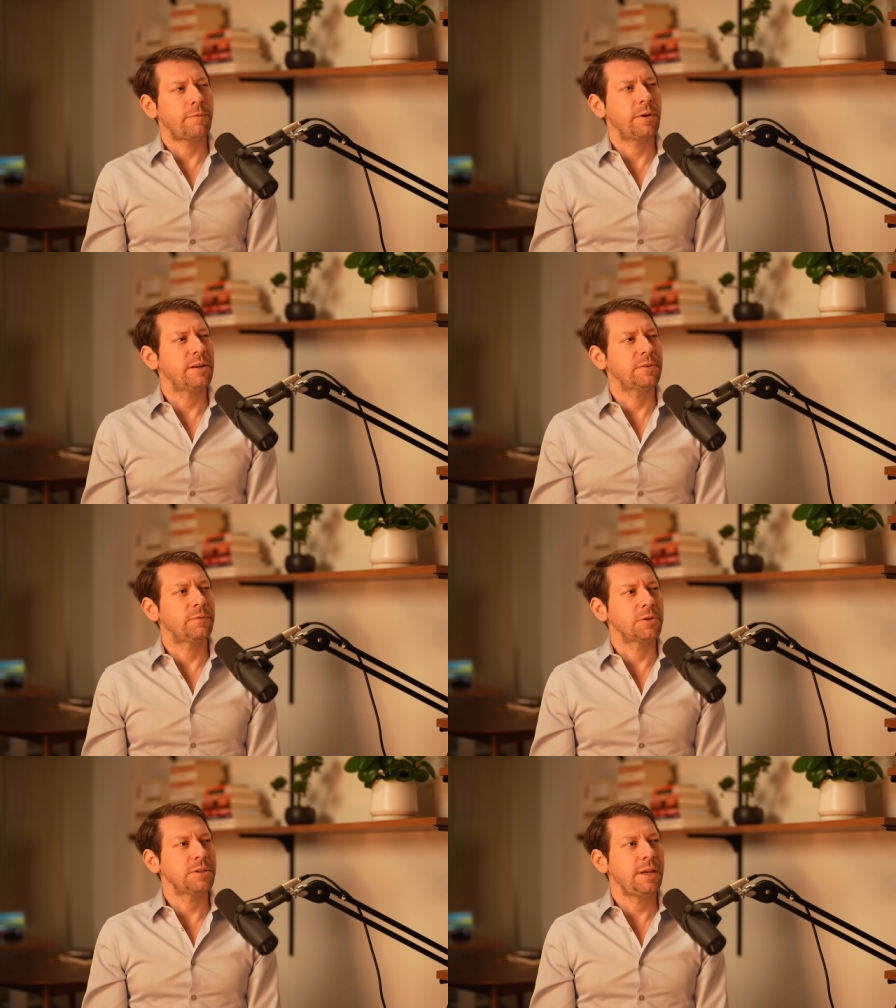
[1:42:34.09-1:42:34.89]
I forget his
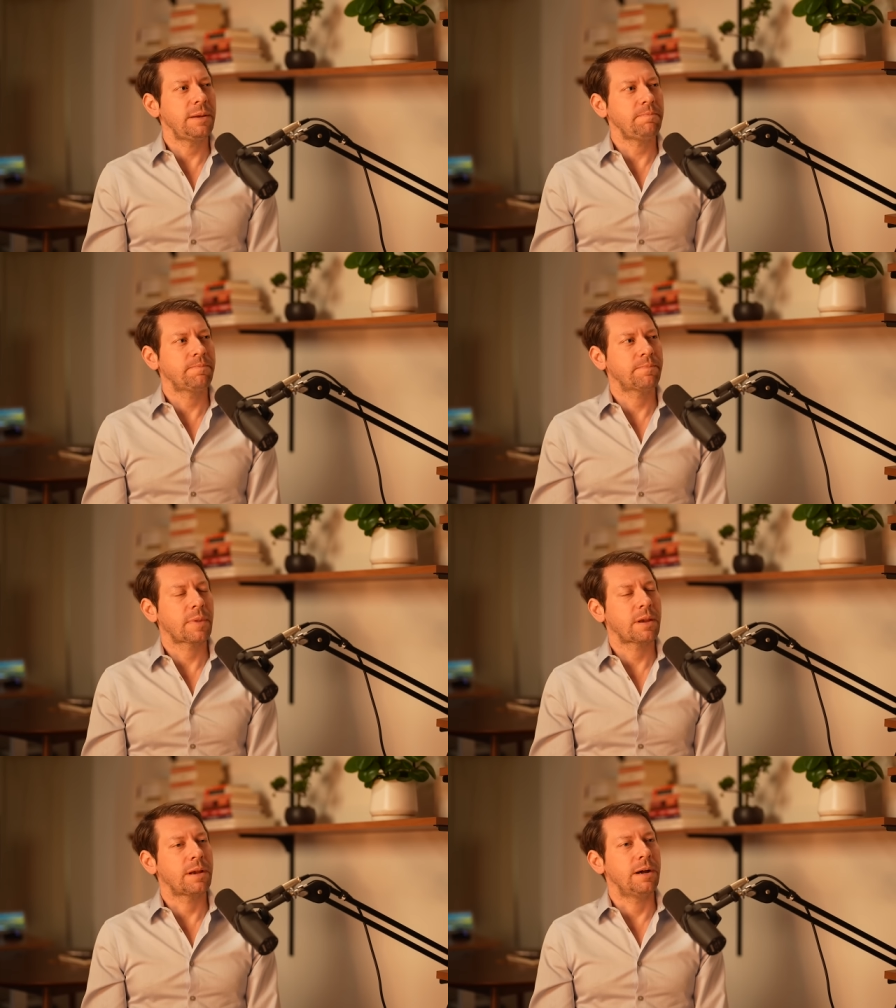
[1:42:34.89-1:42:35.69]
first name,
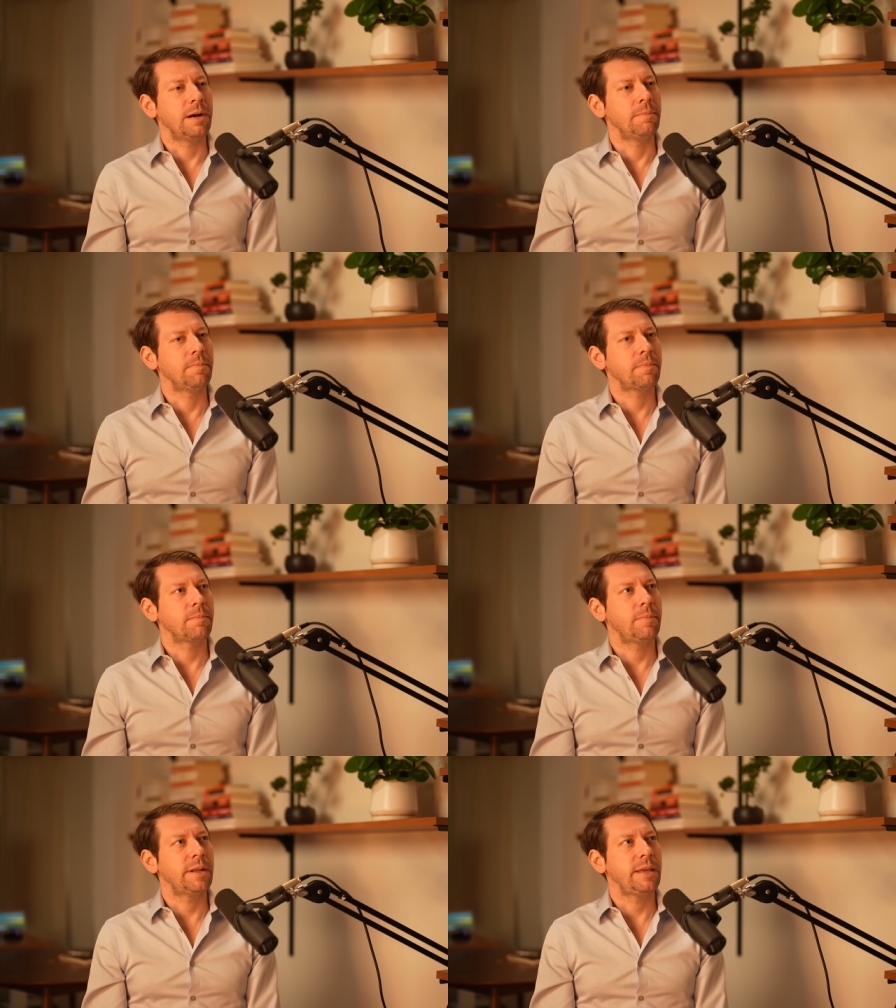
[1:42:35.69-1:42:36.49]
um,
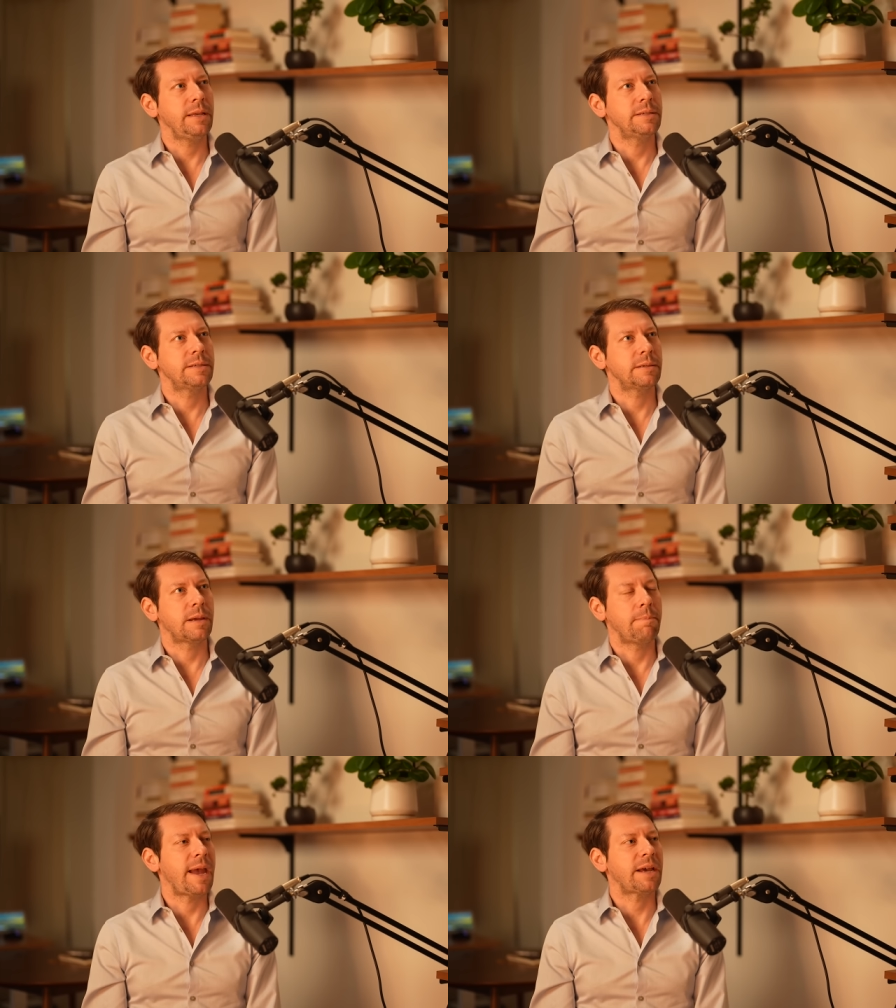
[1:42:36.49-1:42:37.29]
but he's
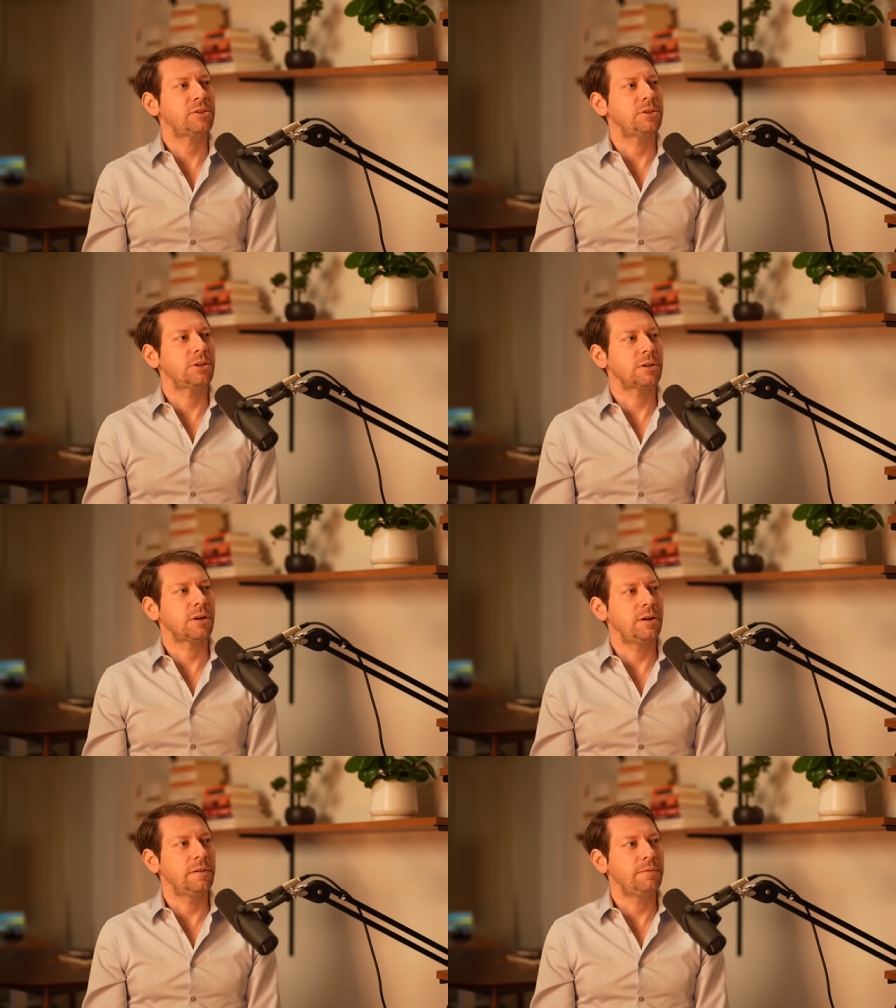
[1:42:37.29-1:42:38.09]
a master
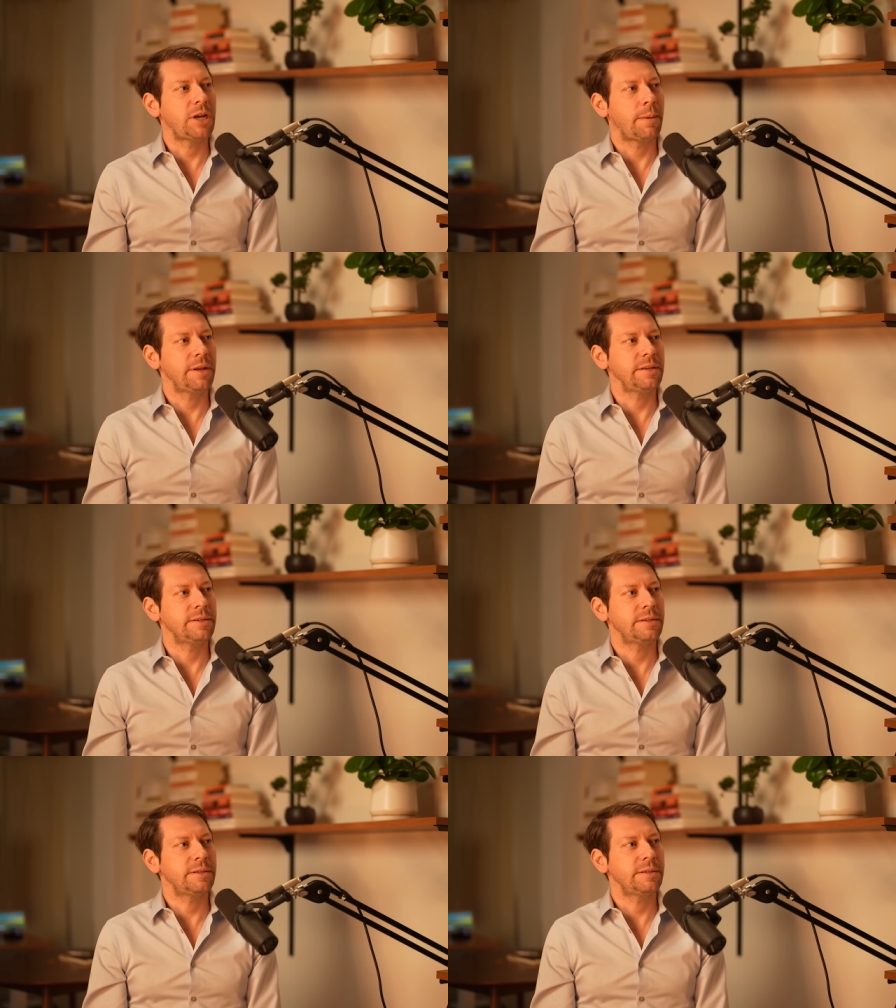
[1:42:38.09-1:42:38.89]
of
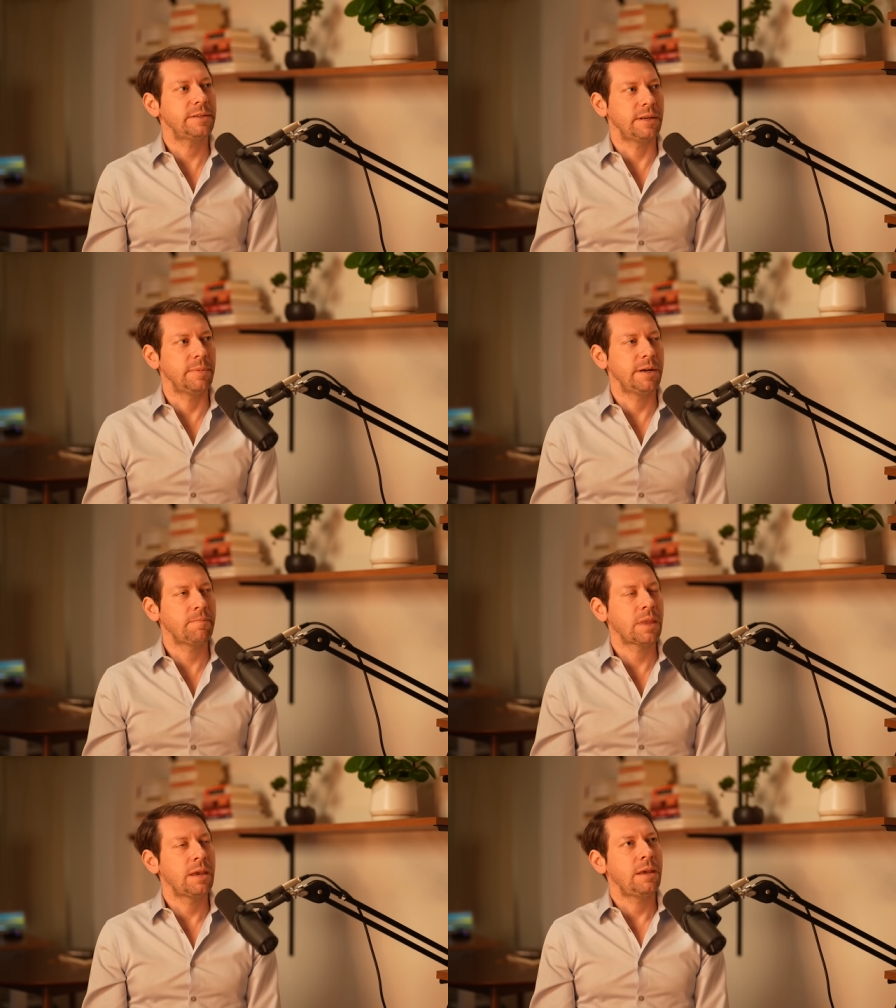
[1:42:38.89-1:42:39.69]
Japanese cinema
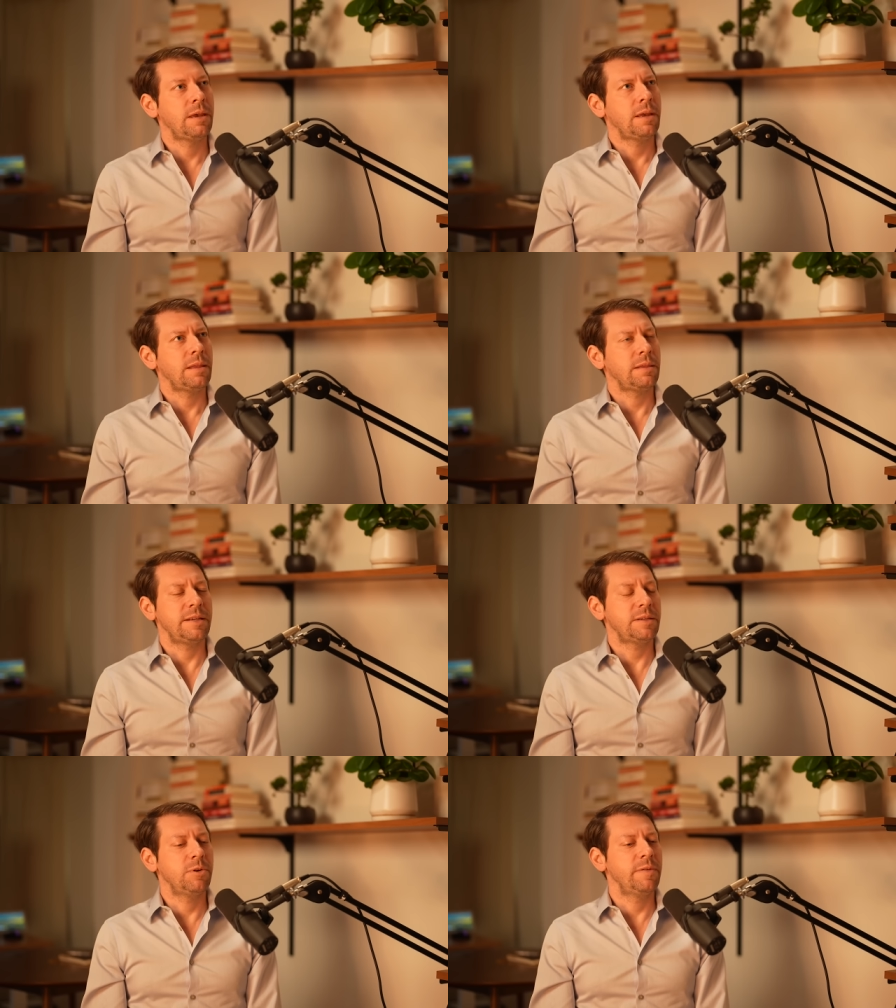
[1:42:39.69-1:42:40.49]

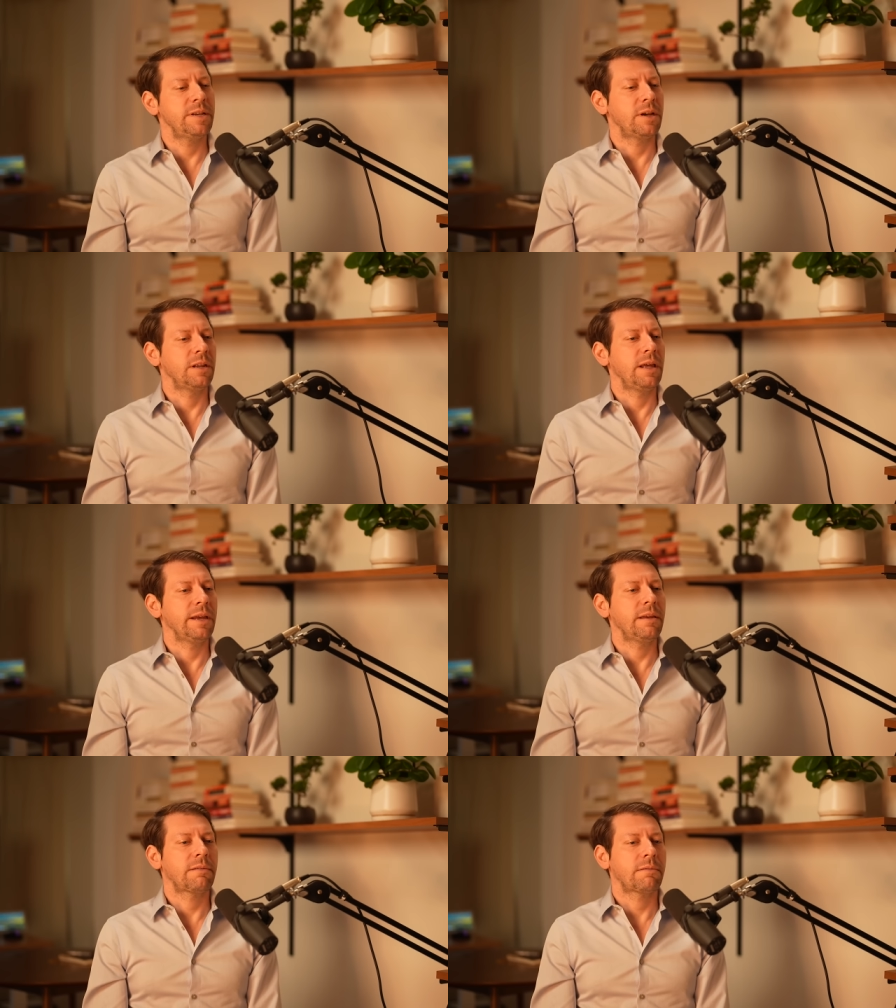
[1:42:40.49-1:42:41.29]
this movie is on
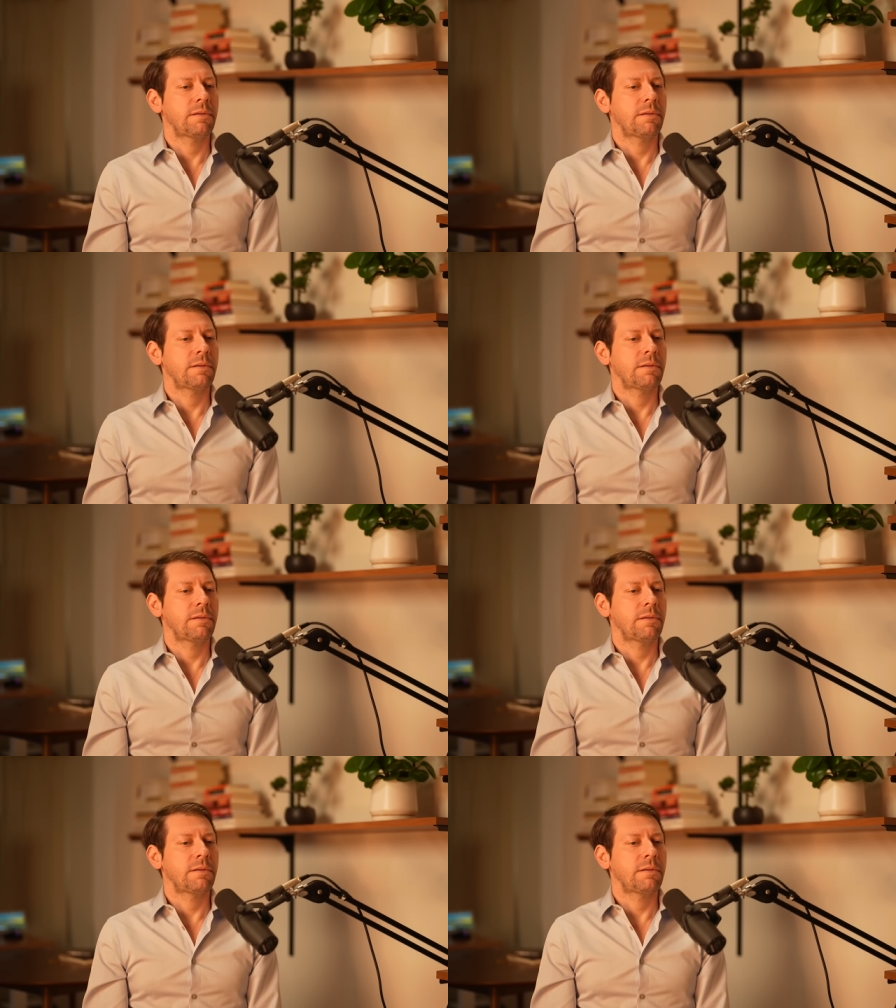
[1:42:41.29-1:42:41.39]
like